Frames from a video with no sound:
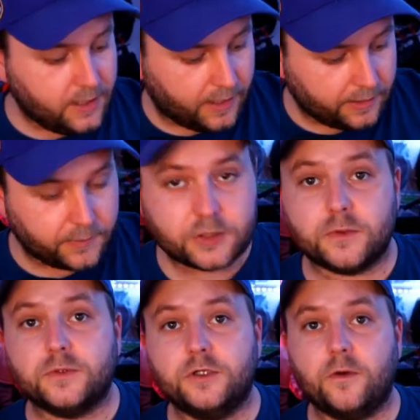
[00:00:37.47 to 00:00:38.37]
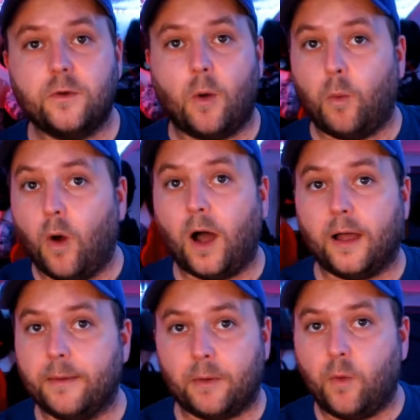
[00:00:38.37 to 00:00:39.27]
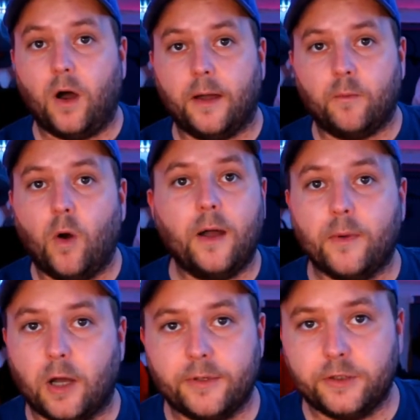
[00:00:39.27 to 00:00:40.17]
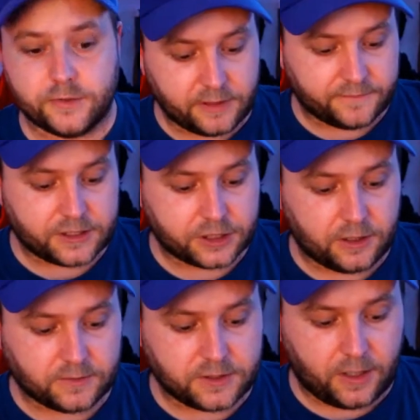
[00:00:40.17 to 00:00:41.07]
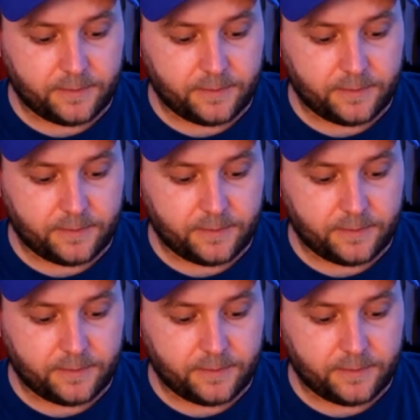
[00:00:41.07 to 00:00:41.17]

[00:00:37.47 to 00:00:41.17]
And I want to talk to you about why. Why will I be using it for such a long time?